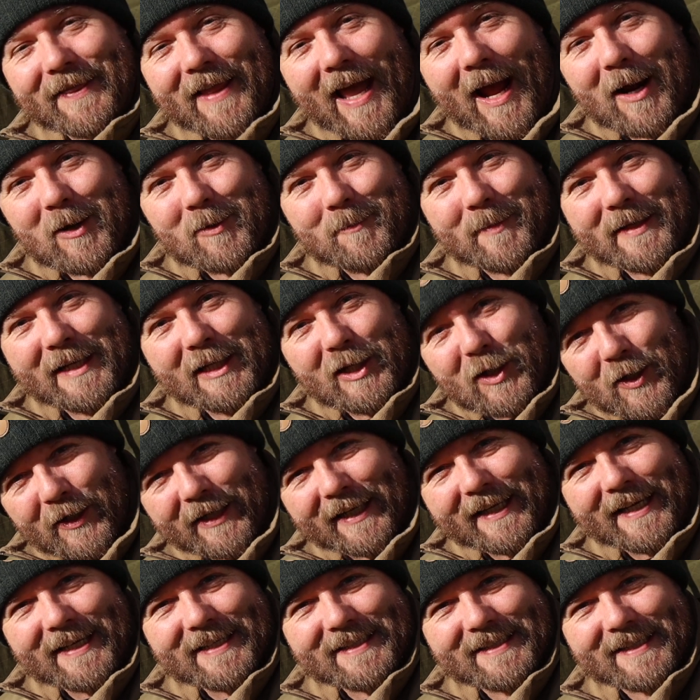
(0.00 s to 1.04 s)
that I would be
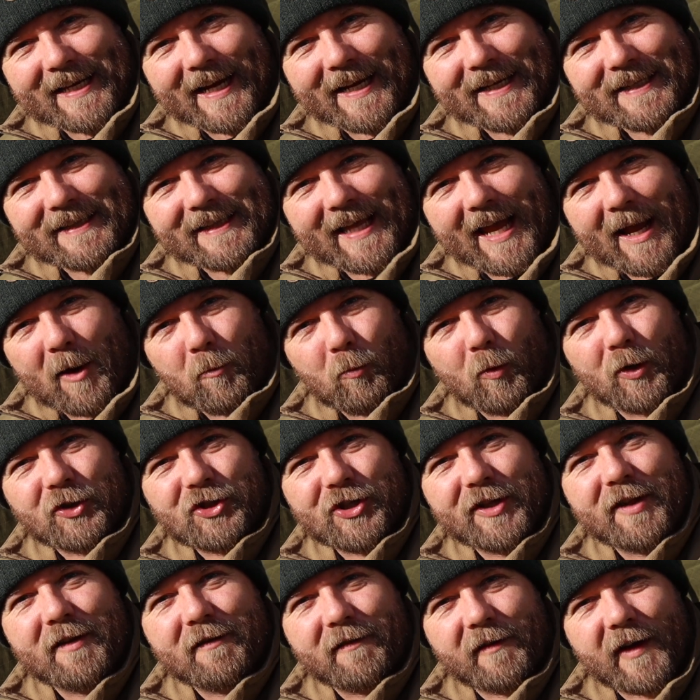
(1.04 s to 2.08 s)
looking inside that,
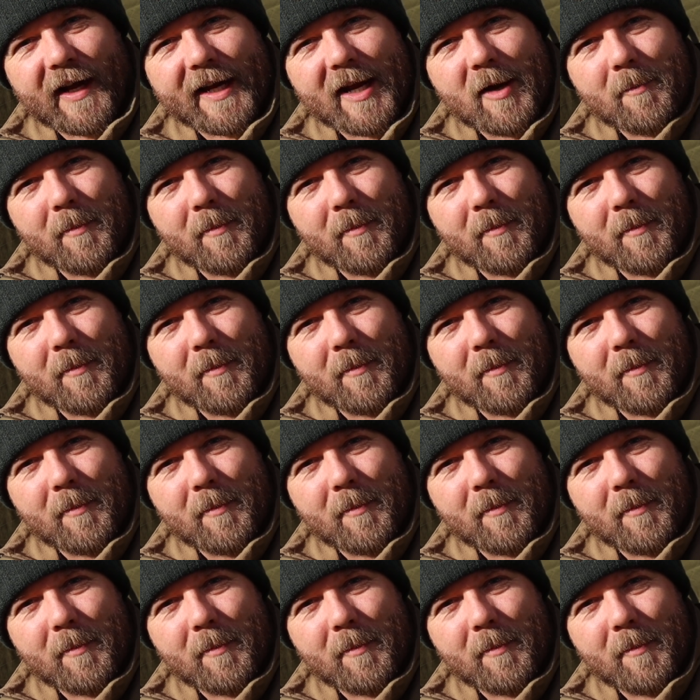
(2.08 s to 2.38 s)
watching the fire